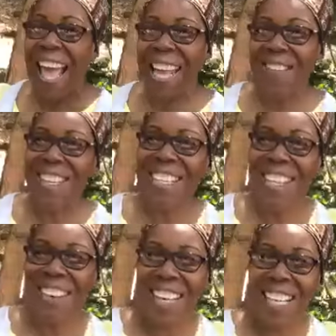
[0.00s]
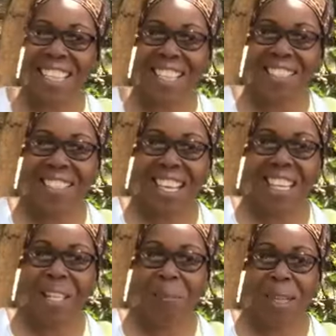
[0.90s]
And we know it is so
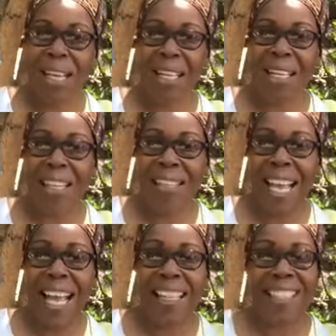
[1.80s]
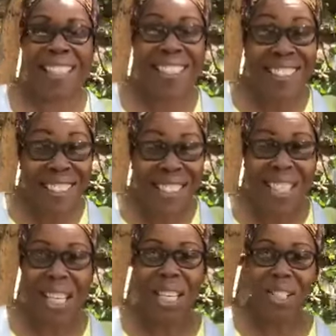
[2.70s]
late on planet Earth, and the
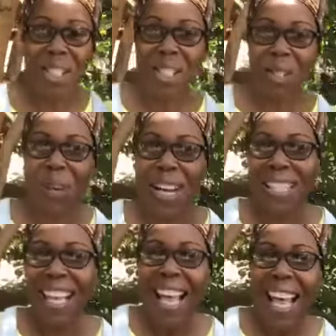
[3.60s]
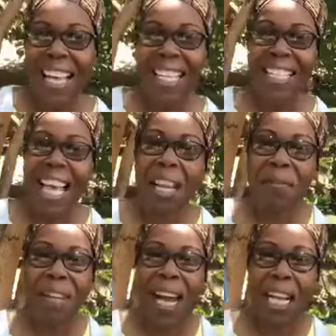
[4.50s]
solution is Jesus Christ. And he stated,
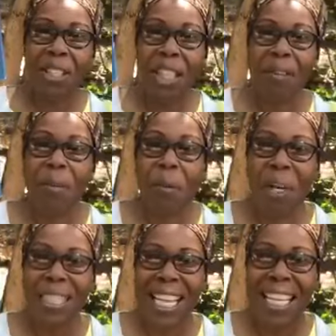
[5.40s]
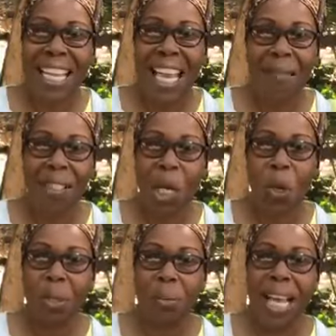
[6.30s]
For God so loved the world that he gave his
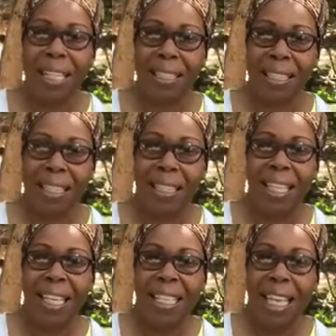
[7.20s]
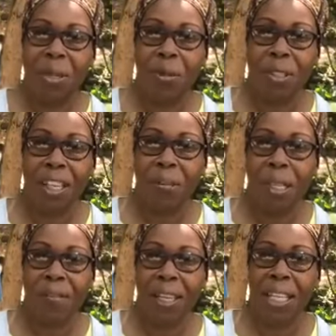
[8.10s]
only begotten Son, that whosoever
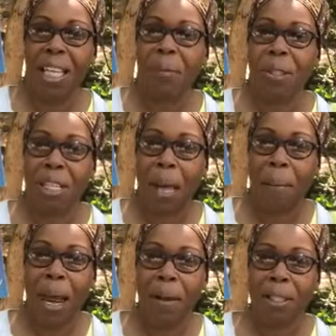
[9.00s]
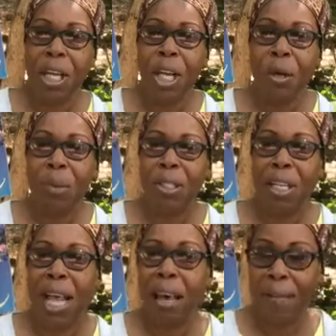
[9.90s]
believeth in him should not perish, but
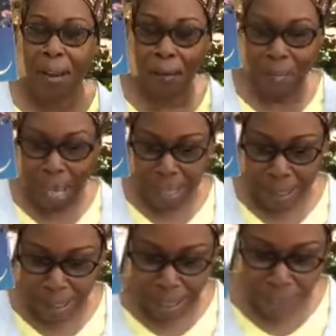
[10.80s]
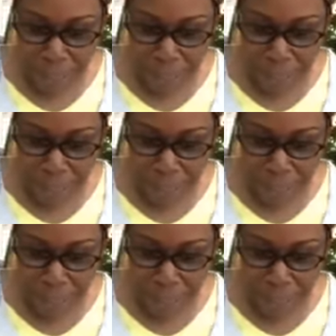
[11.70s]
should have everlasting life.